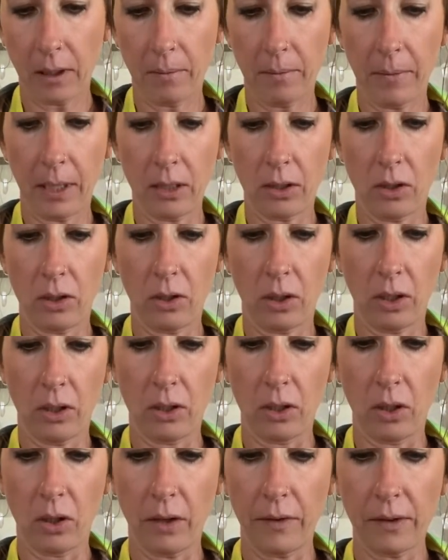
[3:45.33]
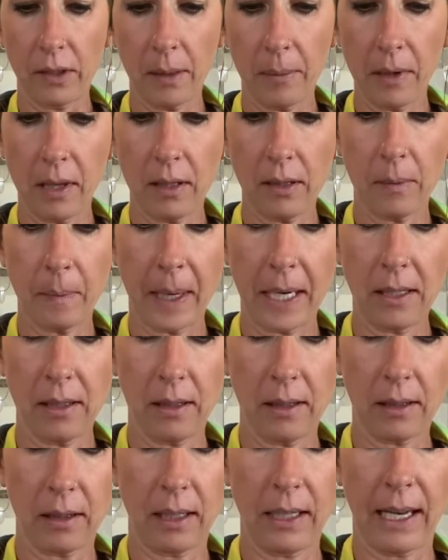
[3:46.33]
Best you can do. If some of the
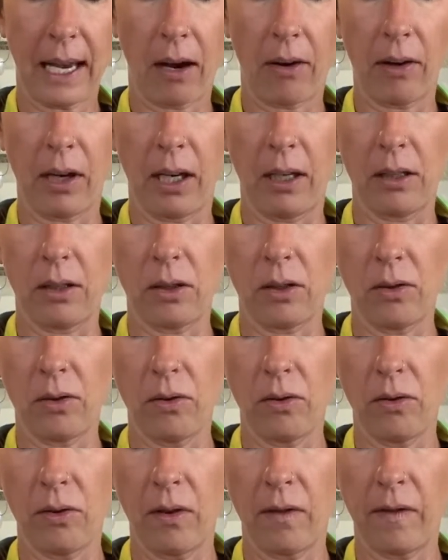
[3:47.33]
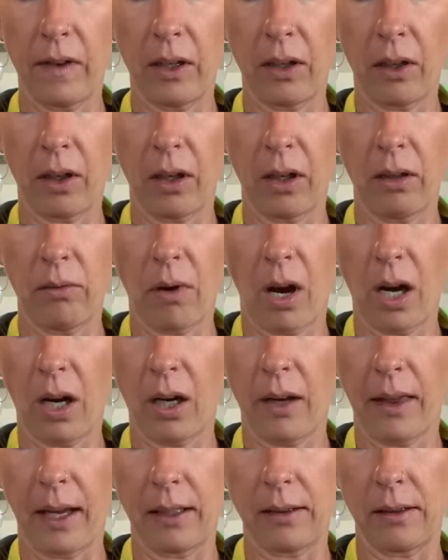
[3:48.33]
spices leak out into the vinegar and water,
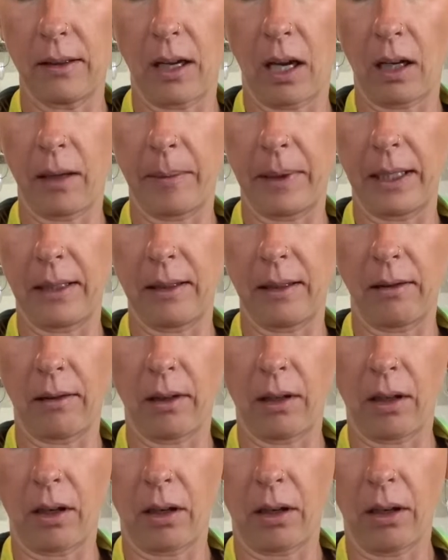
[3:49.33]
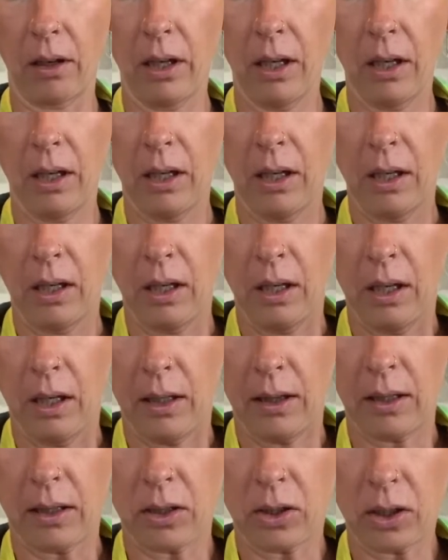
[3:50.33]
that's not a big deal at all.
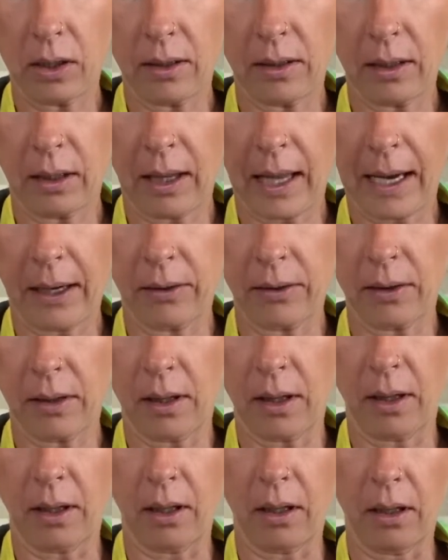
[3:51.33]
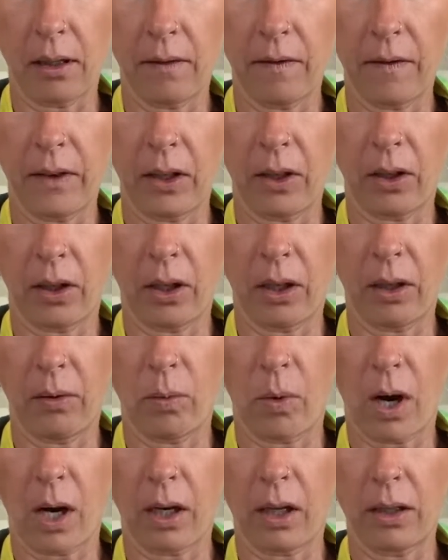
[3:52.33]
This just allows the vinegar and
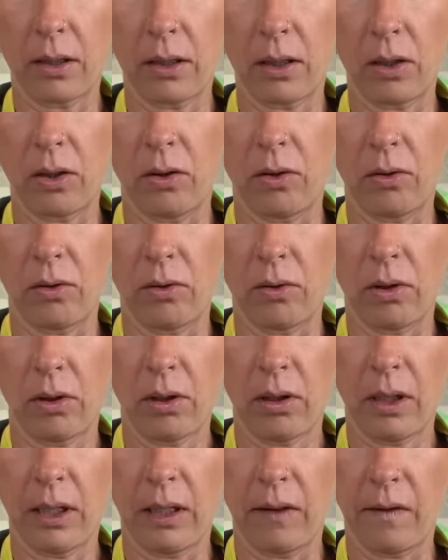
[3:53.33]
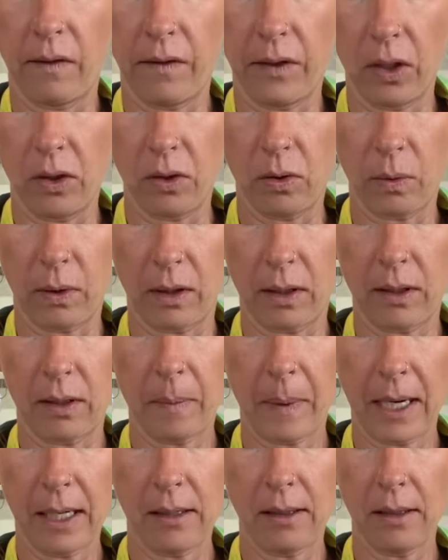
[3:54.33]
water to infuse with the
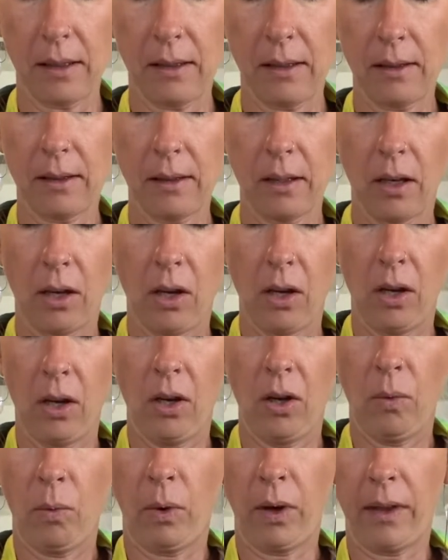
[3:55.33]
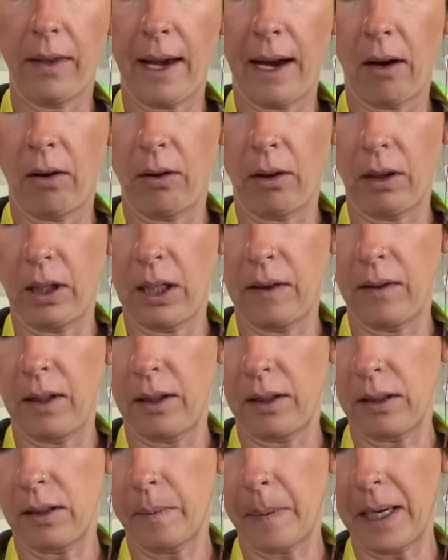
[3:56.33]
spices without leaving
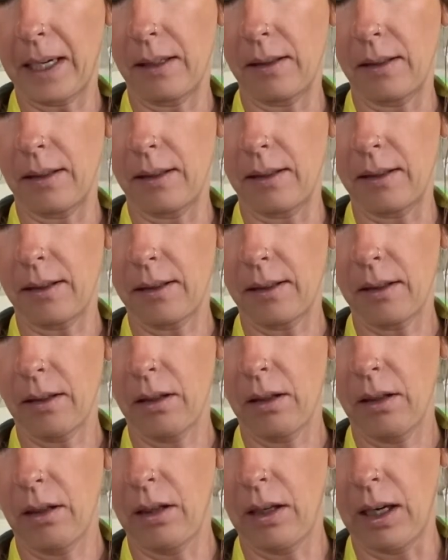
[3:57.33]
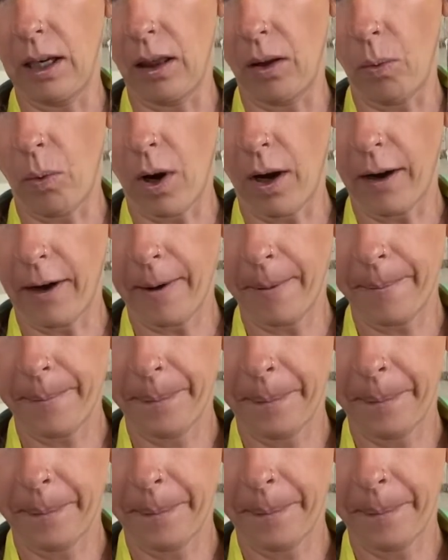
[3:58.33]
the spices in the water.